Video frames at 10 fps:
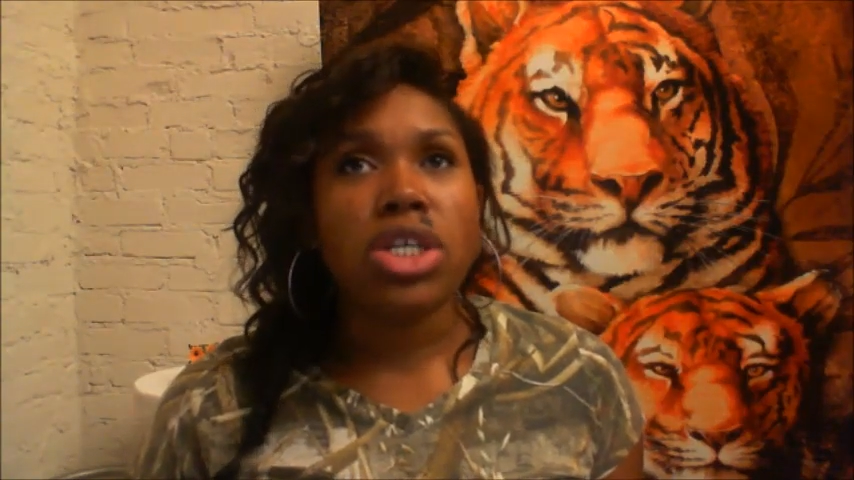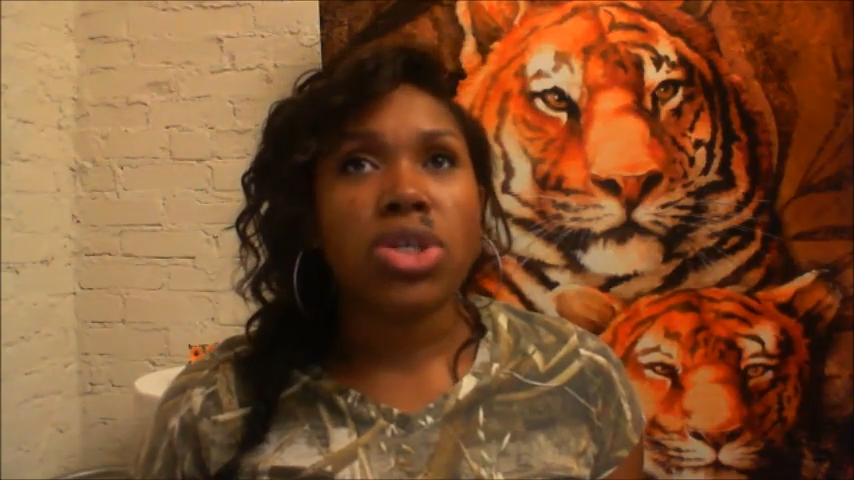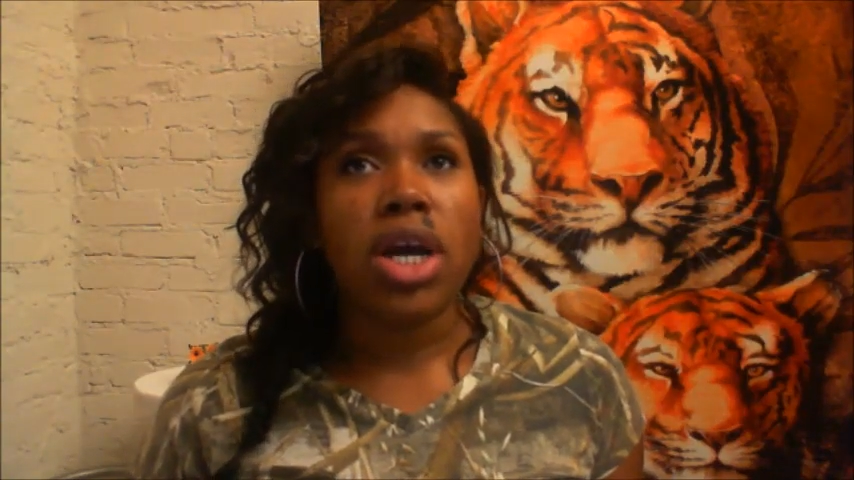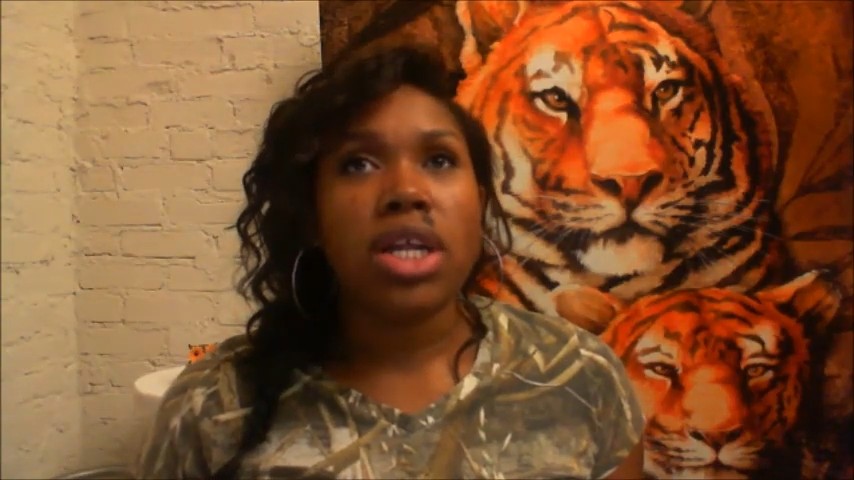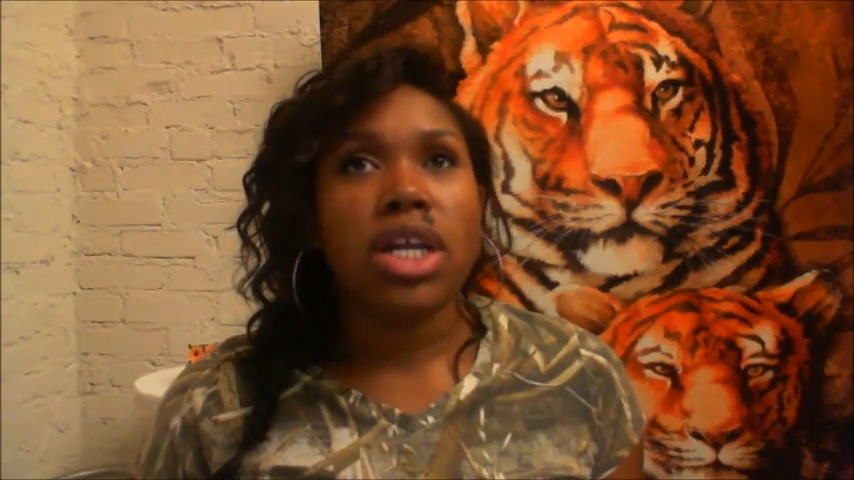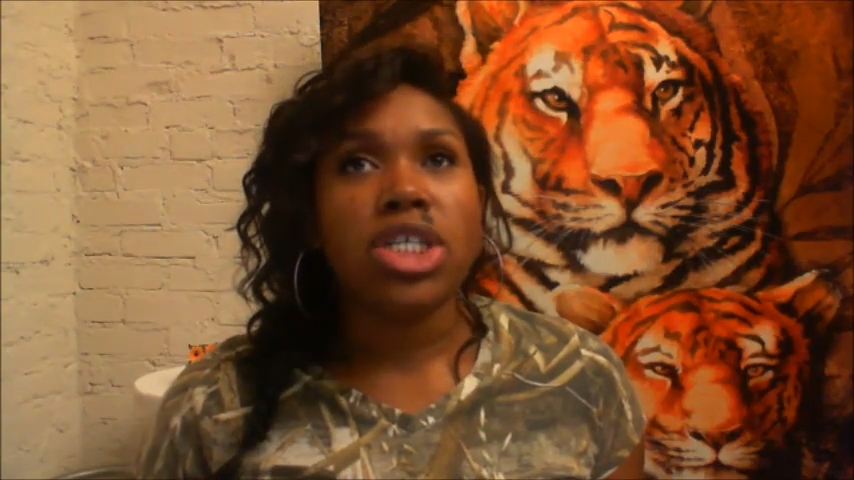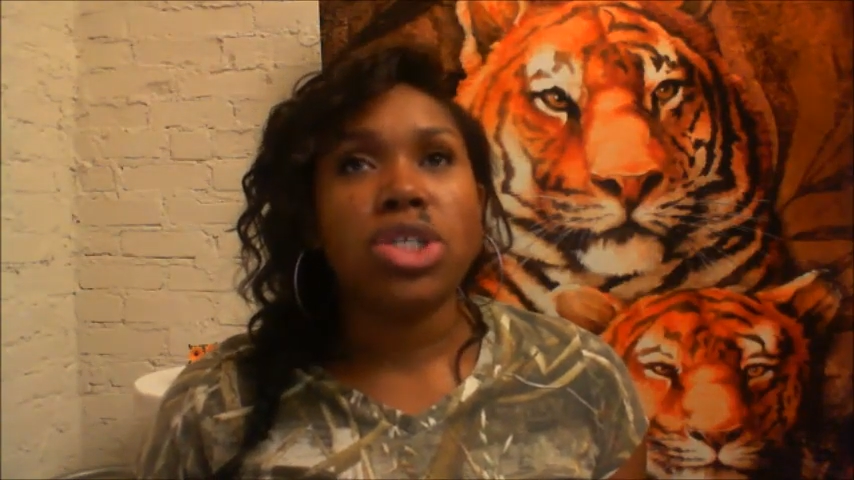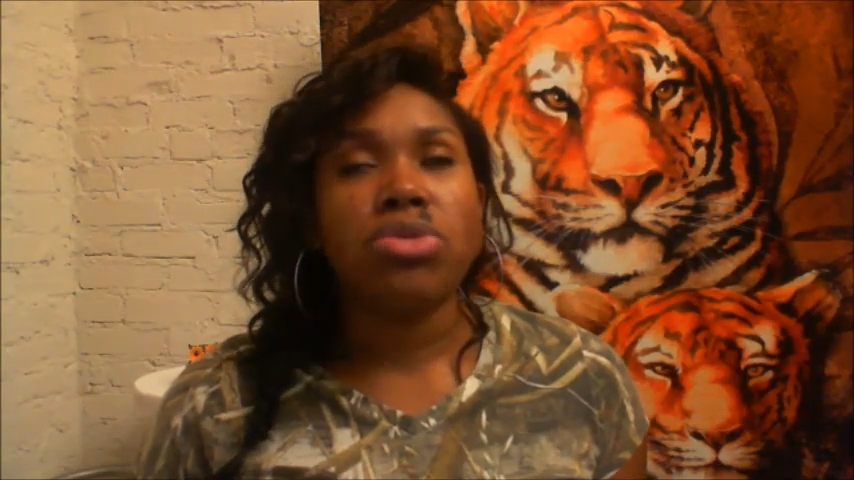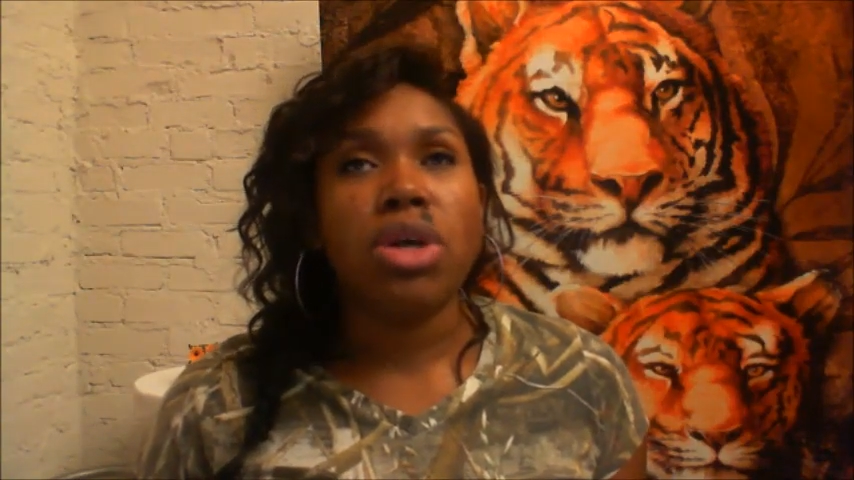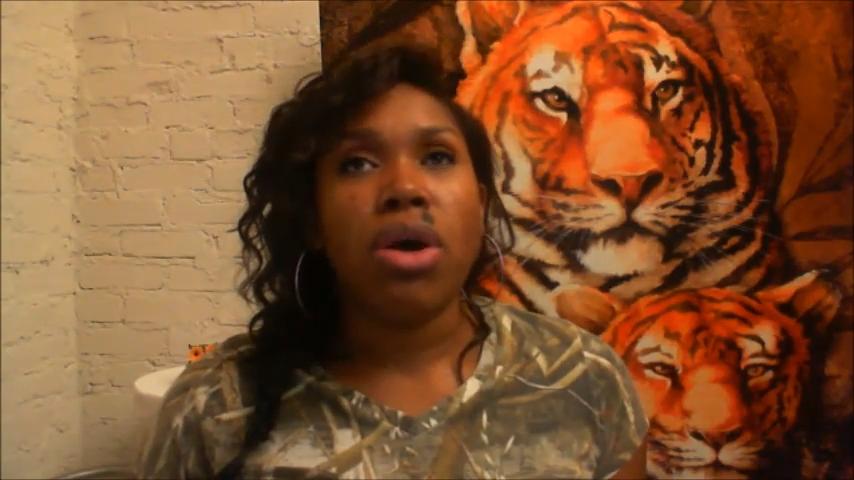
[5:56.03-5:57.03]
trying to let
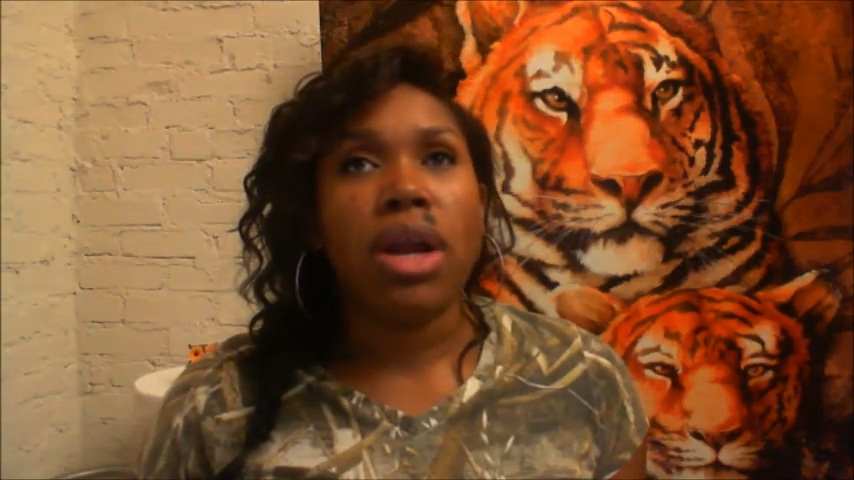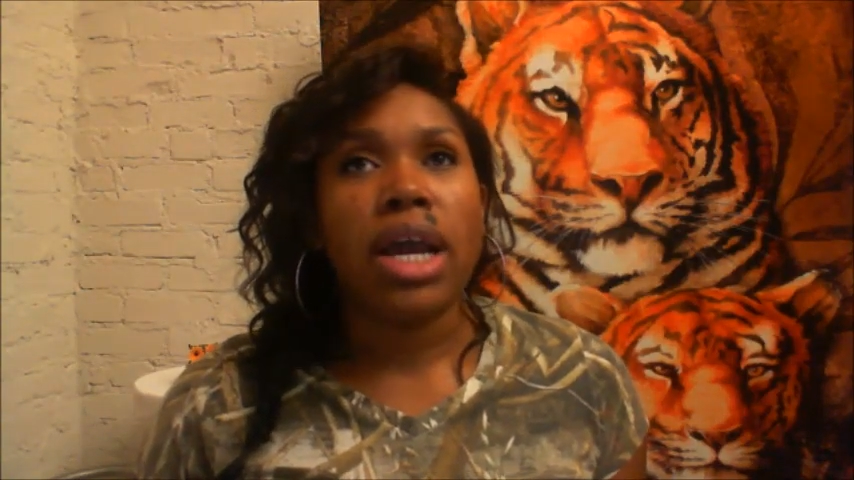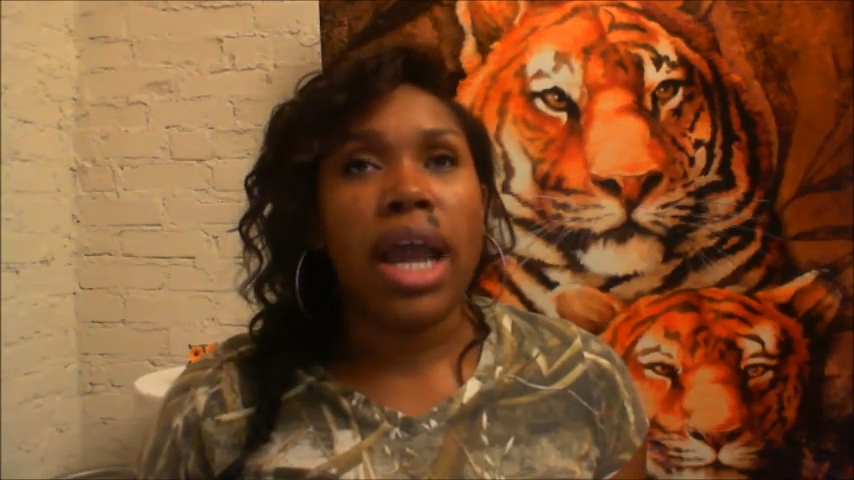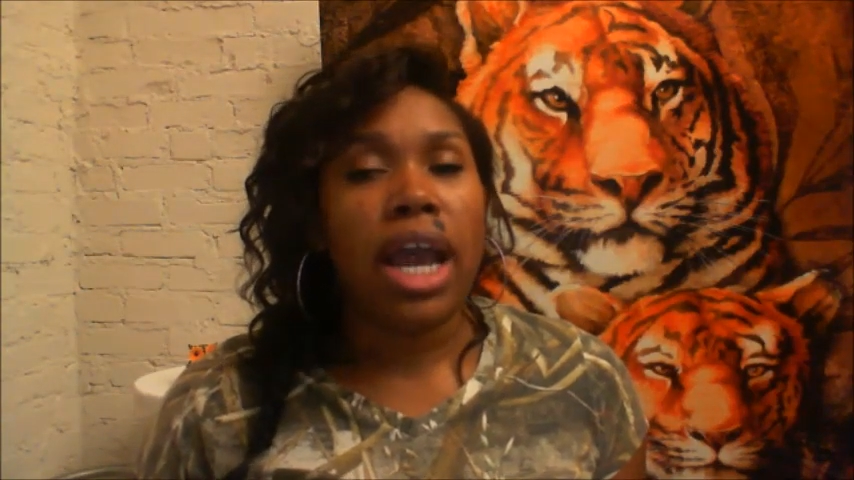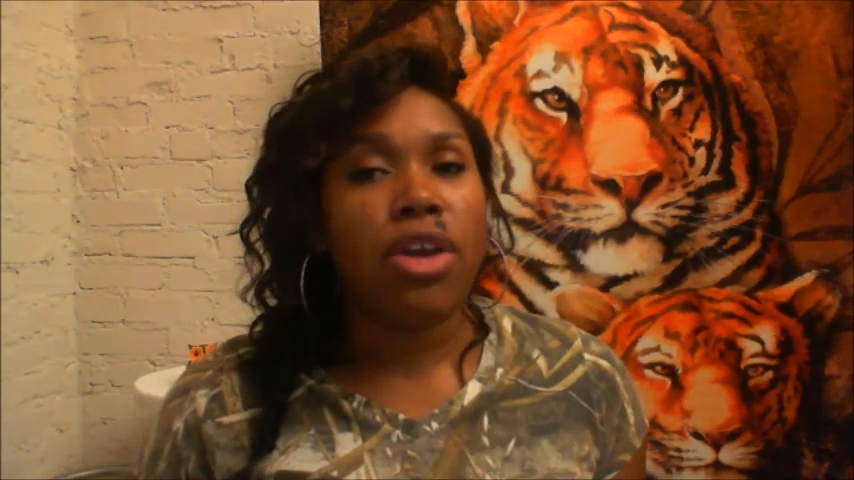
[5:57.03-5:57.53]
you know, like, hey,